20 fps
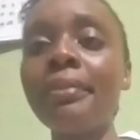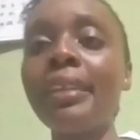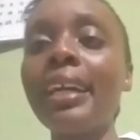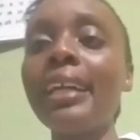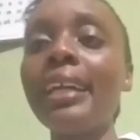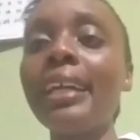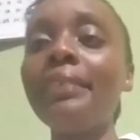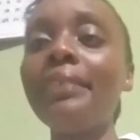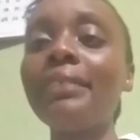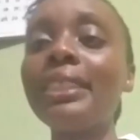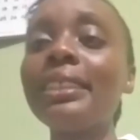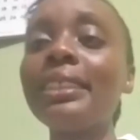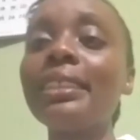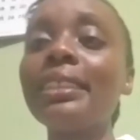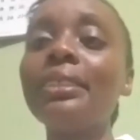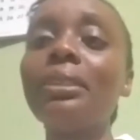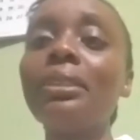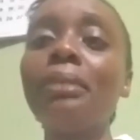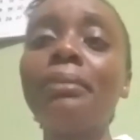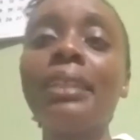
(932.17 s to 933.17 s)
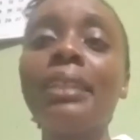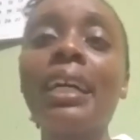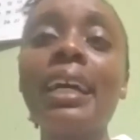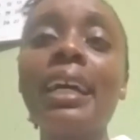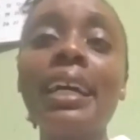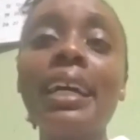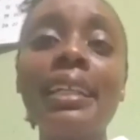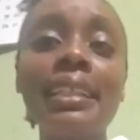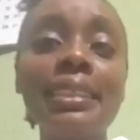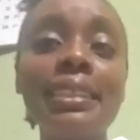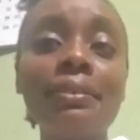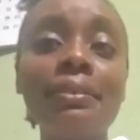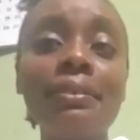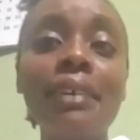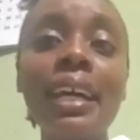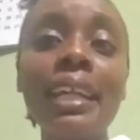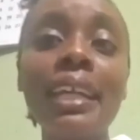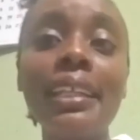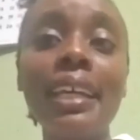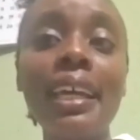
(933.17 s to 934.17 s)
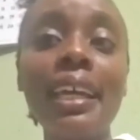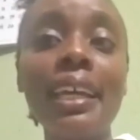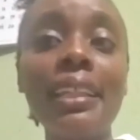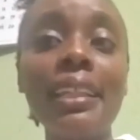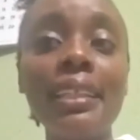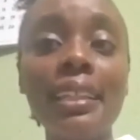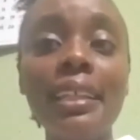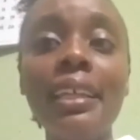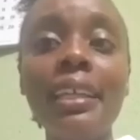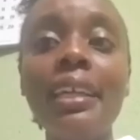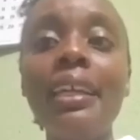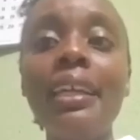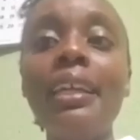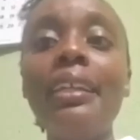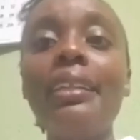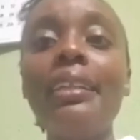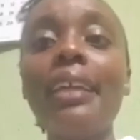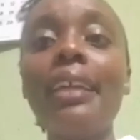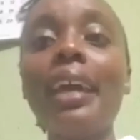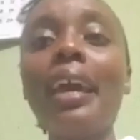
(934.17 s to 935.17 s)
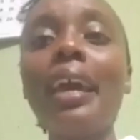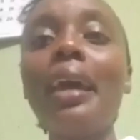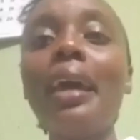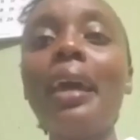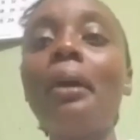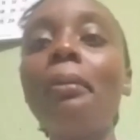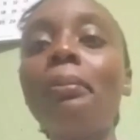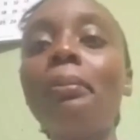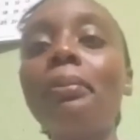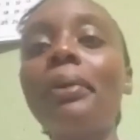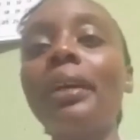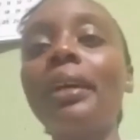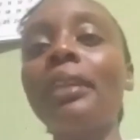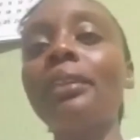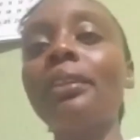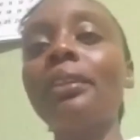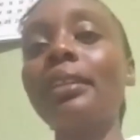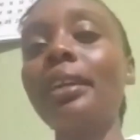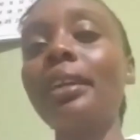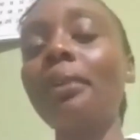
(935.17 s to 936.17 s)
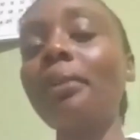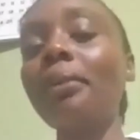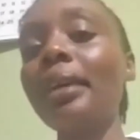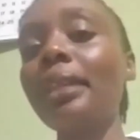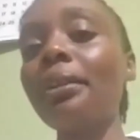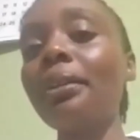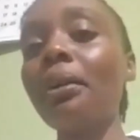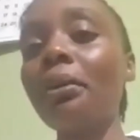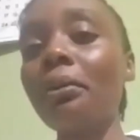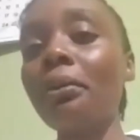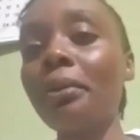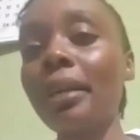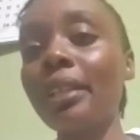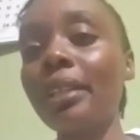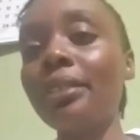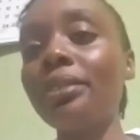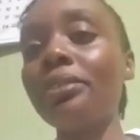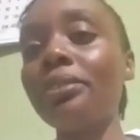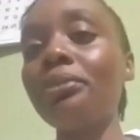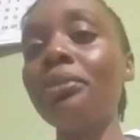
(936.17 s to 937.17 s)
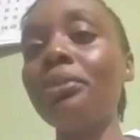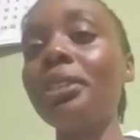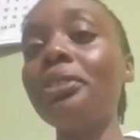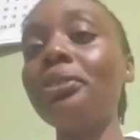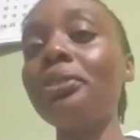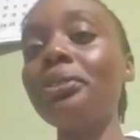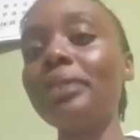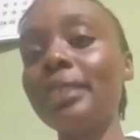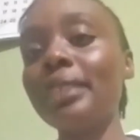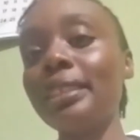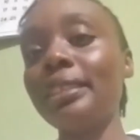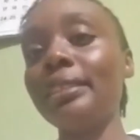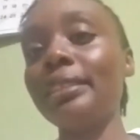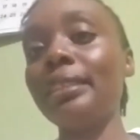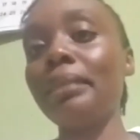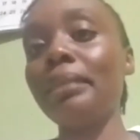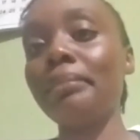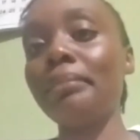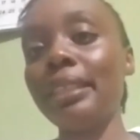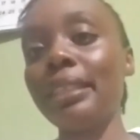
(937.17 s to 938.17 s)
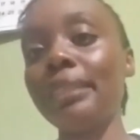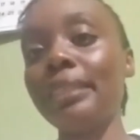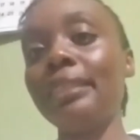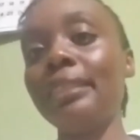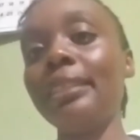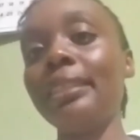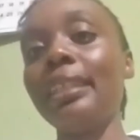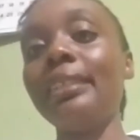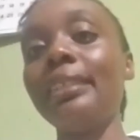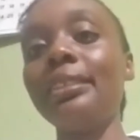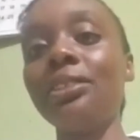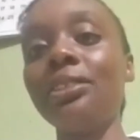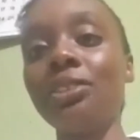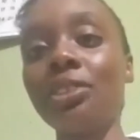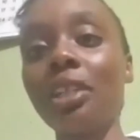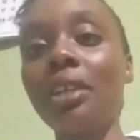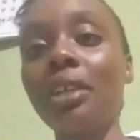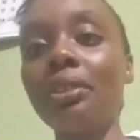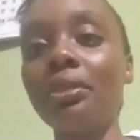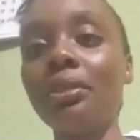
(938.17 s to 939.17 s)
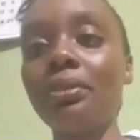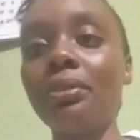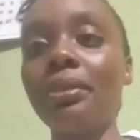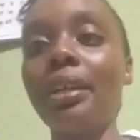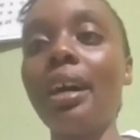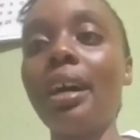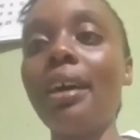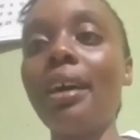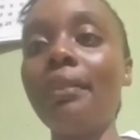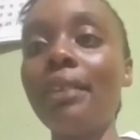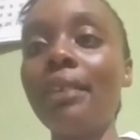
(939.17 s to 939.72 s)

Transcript: And if these symptoms are identified early, they go a long way to reduce the disabilities that this child could have.